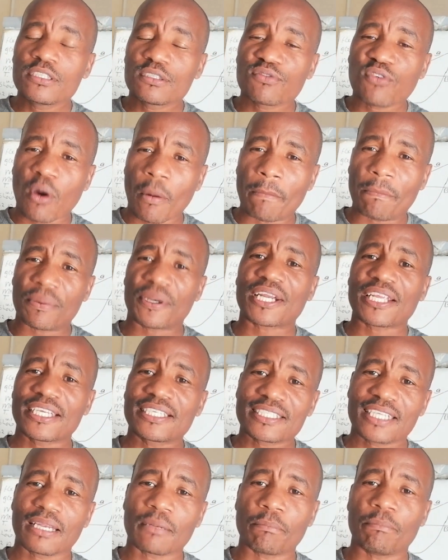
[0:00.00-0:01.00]
is for
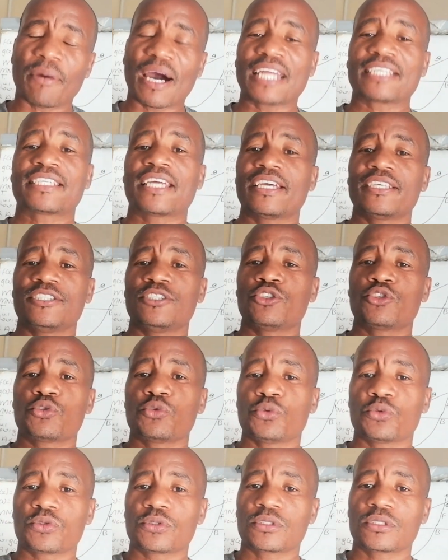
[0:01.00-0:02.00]
bread and butter
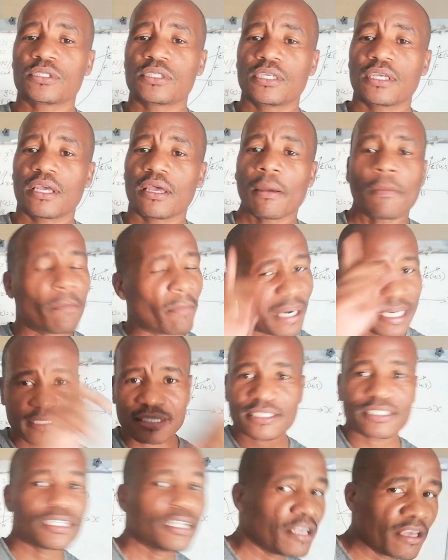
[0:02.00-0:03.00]
issues.
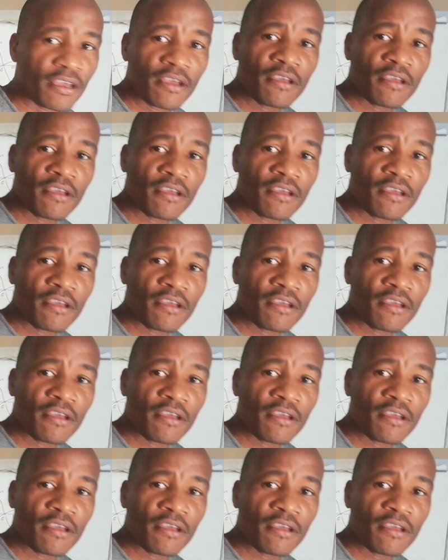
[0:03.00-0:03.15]
But